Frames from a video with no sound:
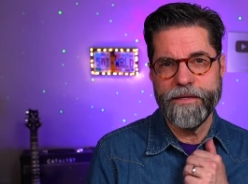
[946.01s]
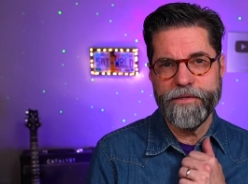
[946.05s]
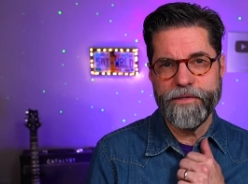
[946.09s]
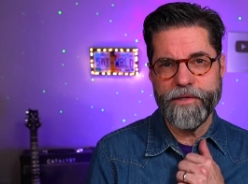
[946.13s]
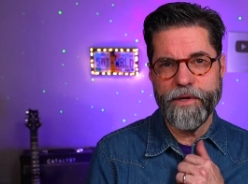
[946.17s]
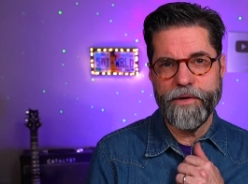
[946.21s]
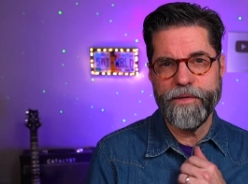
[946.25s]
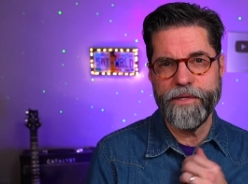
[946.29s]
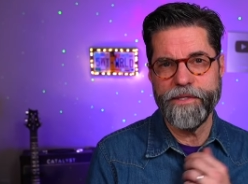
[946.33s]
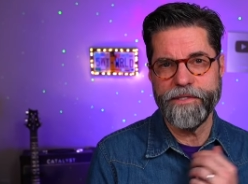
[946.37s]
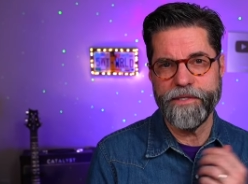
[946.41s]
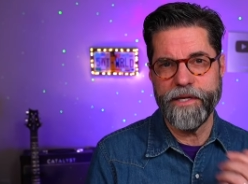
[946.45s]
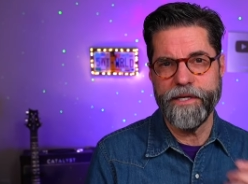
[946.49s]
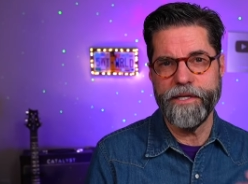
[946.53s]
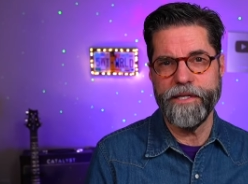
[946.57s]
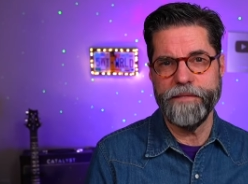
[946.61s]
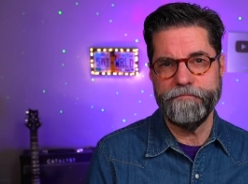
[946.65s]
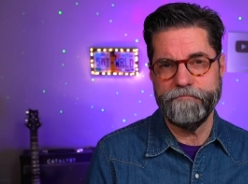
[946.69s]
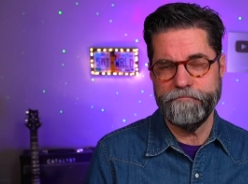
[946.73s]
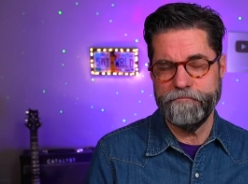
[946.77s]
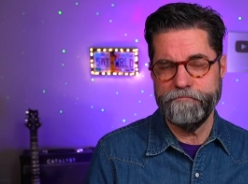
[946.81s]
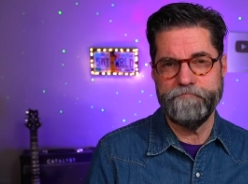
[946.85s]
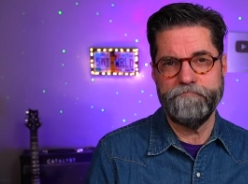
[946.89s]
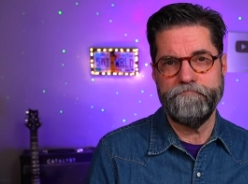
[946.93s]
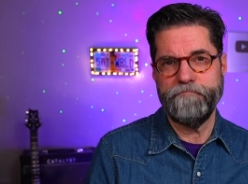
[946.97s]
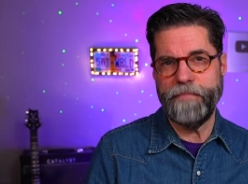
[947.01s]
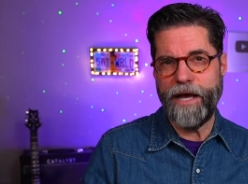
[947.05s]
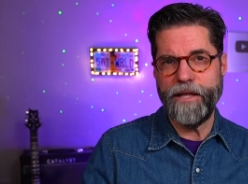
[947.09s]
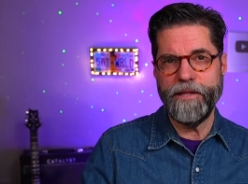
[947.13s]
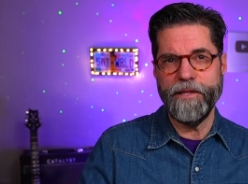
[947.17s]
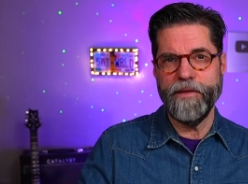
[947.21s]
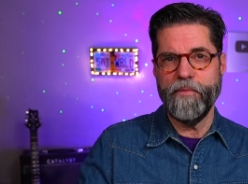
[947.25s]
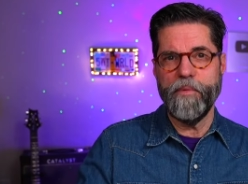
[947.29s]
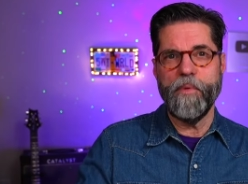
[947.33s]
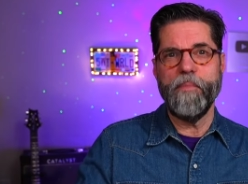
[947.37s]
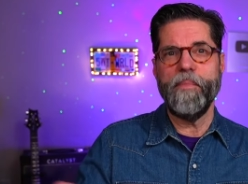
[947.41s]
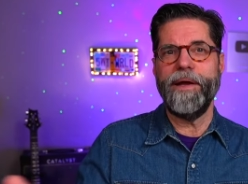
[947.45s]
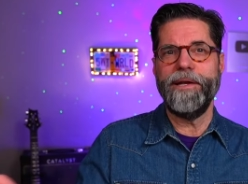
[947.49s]
So he's going to
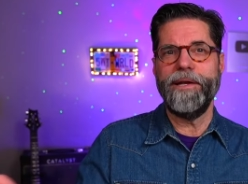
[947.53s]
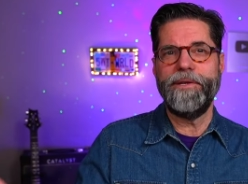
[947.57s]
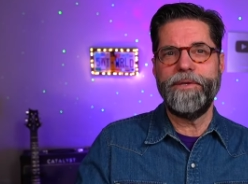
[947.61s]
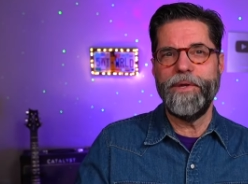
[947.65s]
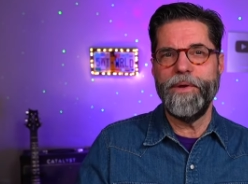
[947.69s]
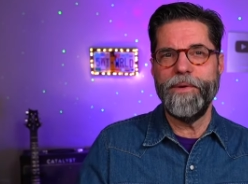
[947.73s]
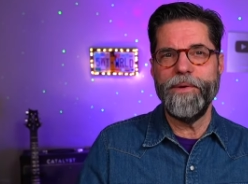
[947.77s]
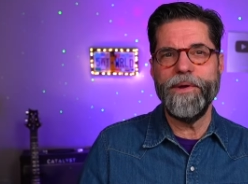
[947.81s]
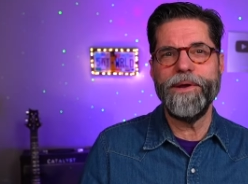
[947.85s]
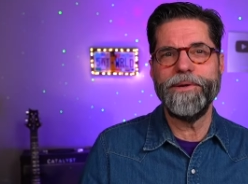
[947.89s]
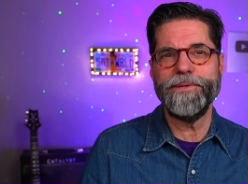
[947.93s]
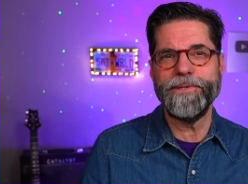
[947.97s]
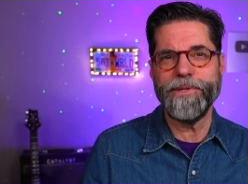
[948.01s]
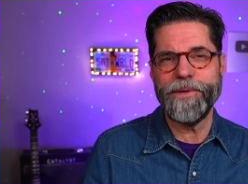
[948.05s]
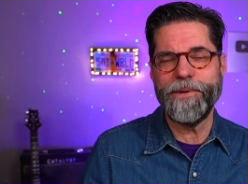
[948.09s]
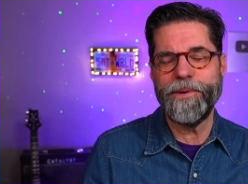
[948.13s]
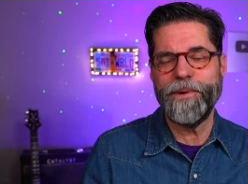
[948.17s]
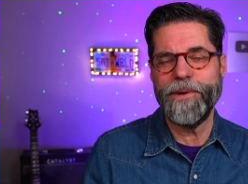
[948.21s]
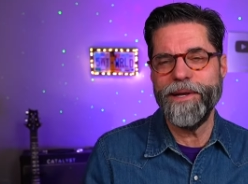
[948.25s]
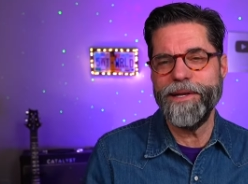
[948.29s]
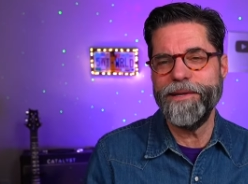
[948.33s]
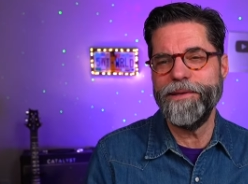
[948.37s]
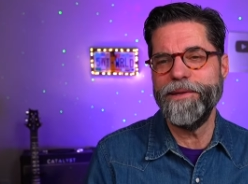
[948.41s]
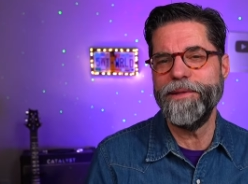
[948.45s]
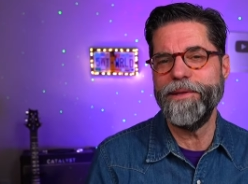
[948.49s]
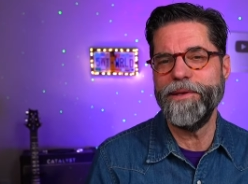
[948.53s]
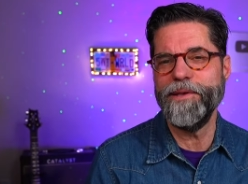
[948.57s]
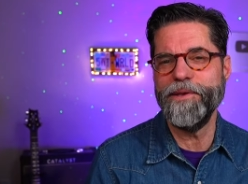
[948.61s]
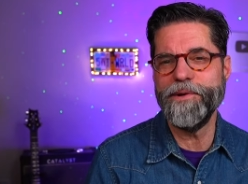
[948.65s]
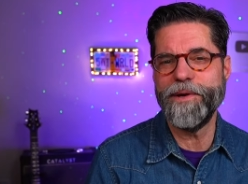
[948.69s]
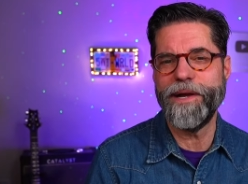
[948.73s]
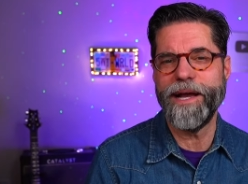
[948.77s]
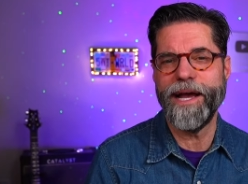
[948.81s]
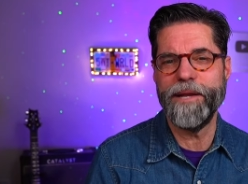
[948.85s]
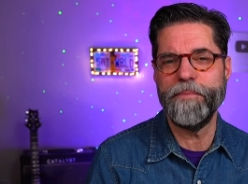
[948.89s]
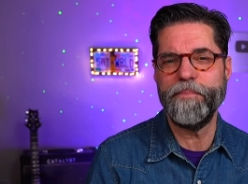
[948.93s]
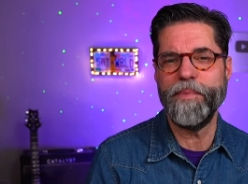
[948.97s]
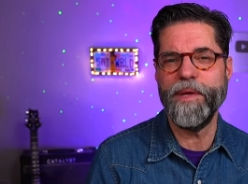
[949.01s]
outlive me by 2 years, according to the
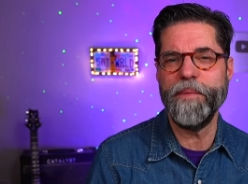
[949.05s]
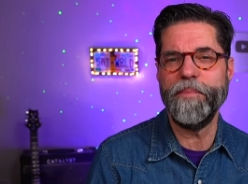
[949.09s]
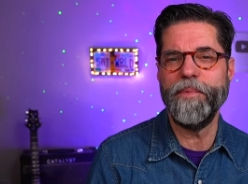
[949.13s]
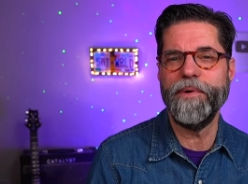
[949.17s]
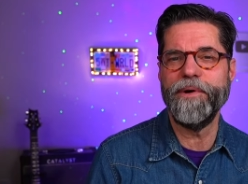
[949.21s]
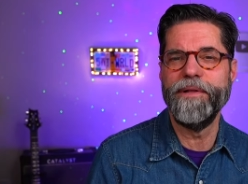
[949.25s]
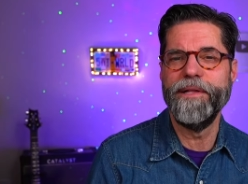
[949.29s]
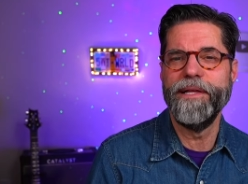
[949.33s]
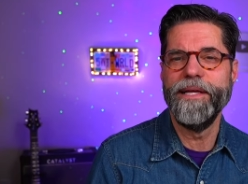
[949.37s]
Yukon people.